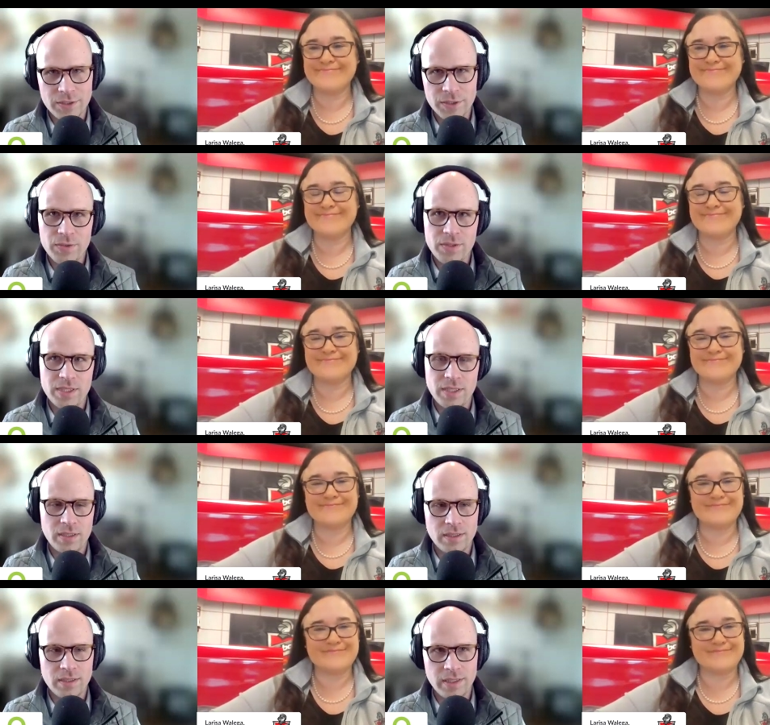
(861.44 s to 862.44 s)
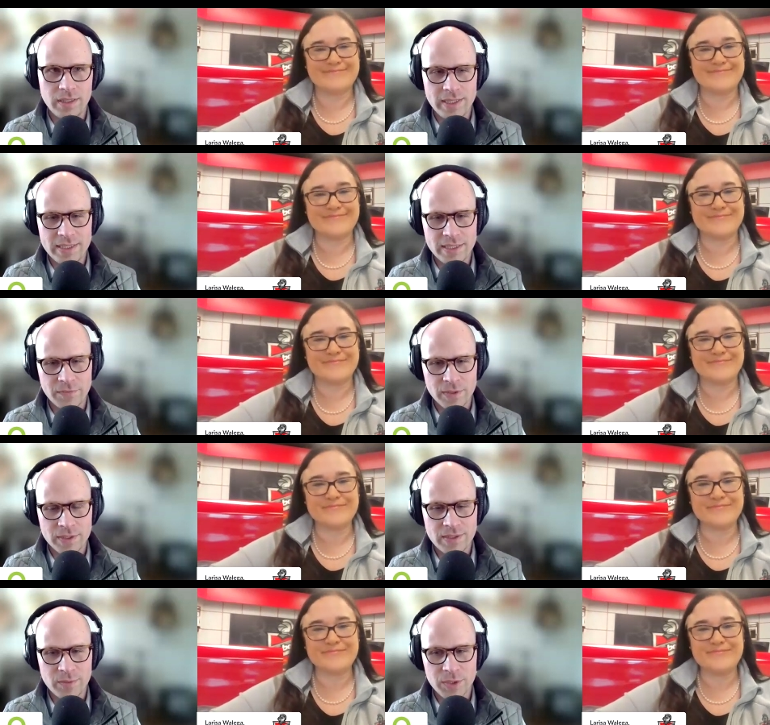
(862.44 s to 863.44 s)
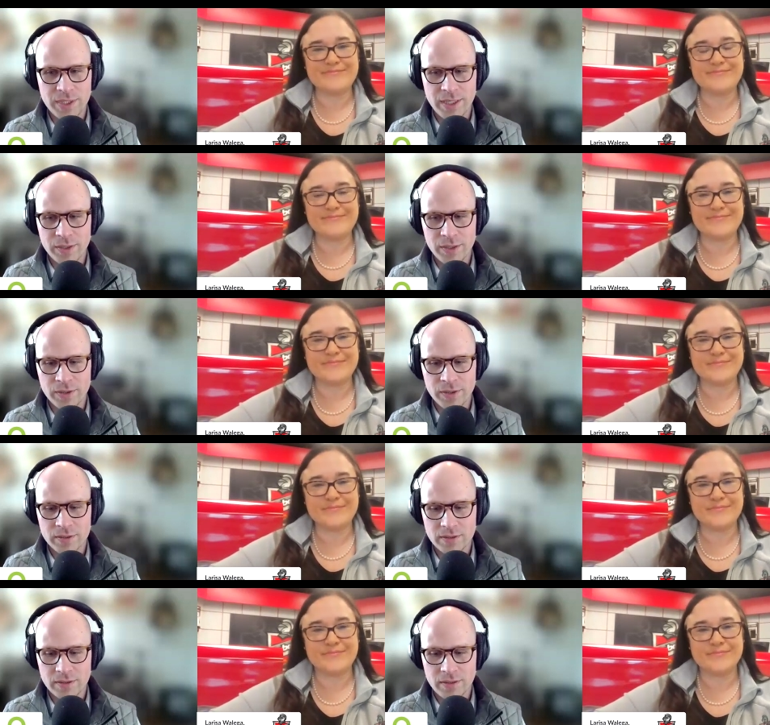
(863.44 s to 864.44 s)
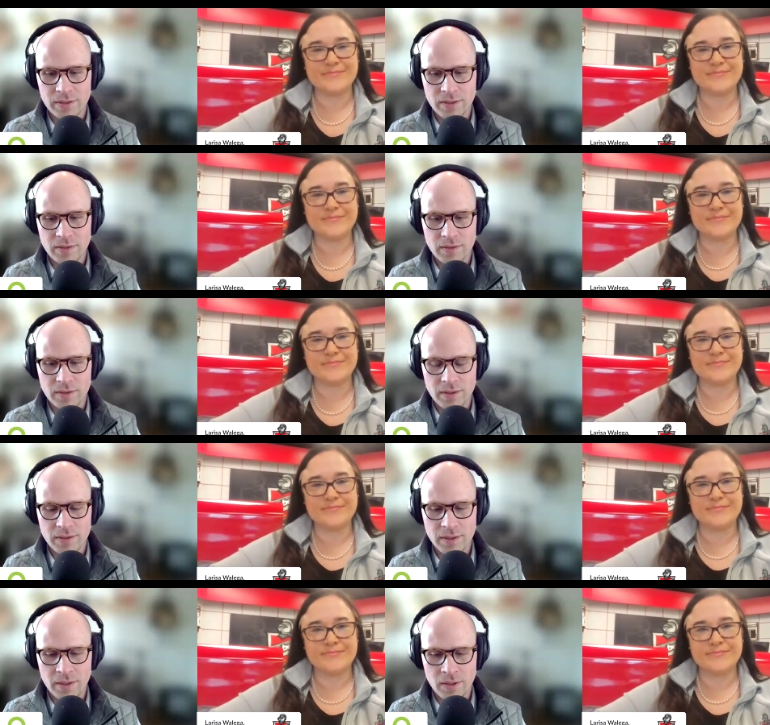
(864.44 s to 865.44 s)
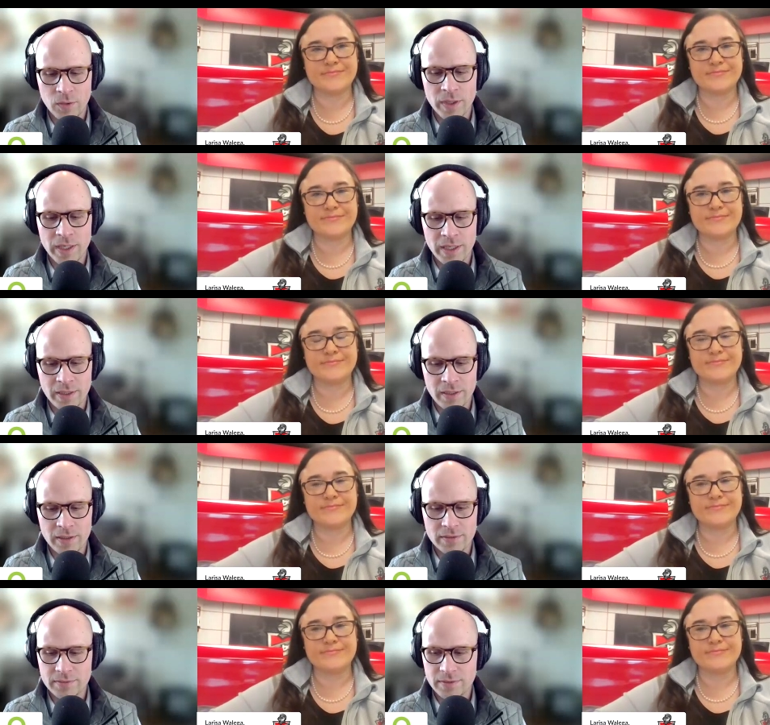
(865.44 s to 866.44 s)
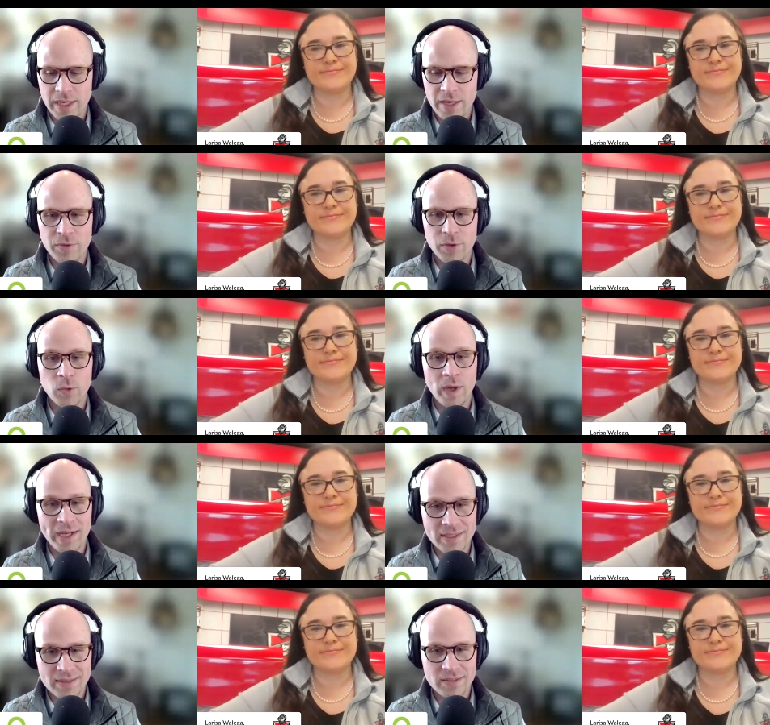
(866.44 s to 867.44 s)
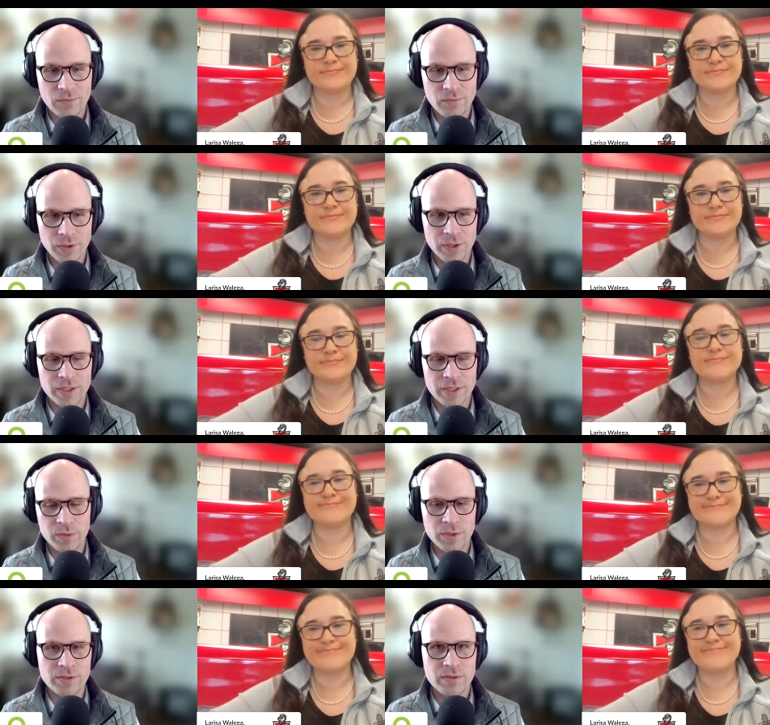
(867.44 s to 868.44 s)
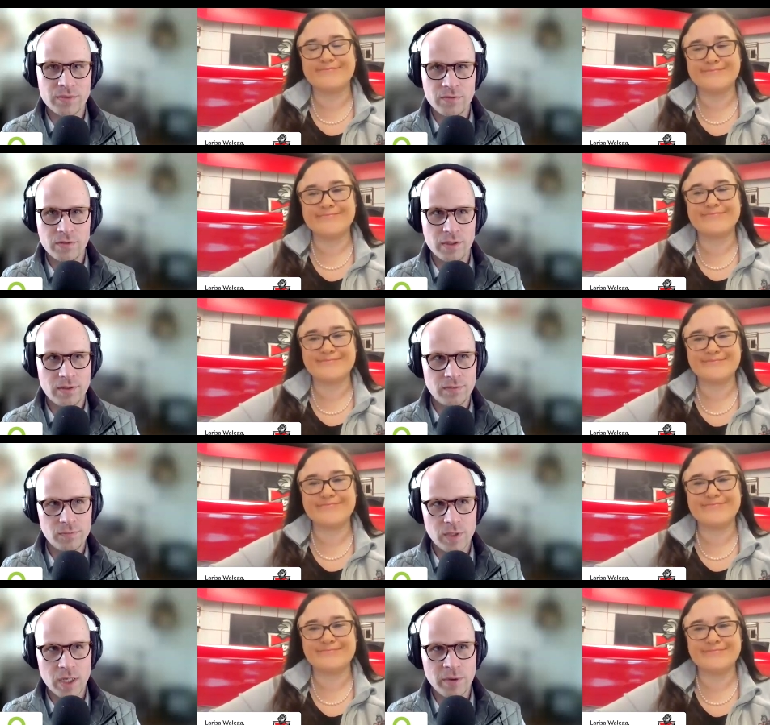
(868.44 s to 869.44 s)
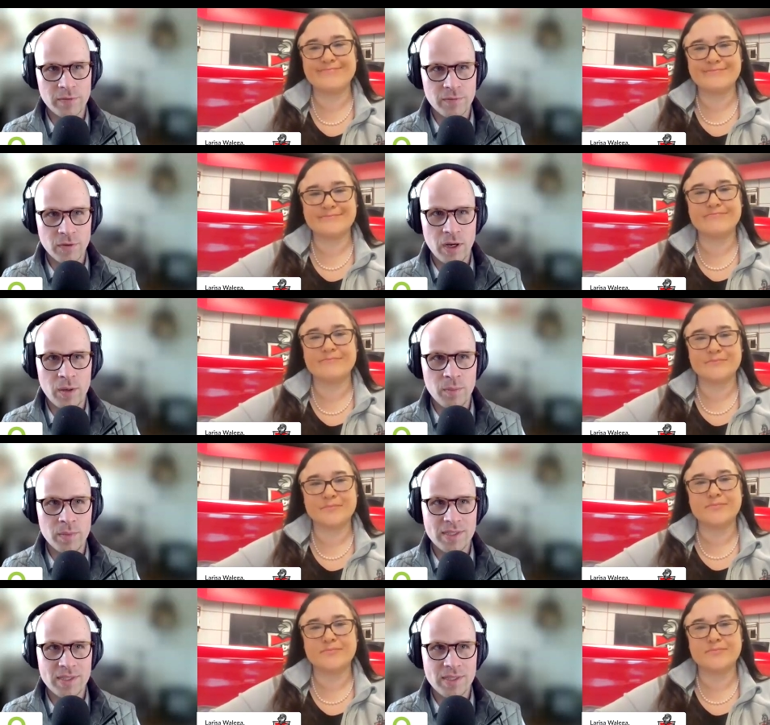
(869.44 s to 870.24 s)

Speaker 1: do you see any difference in particular uh, or any heavier weight for your customers coming from,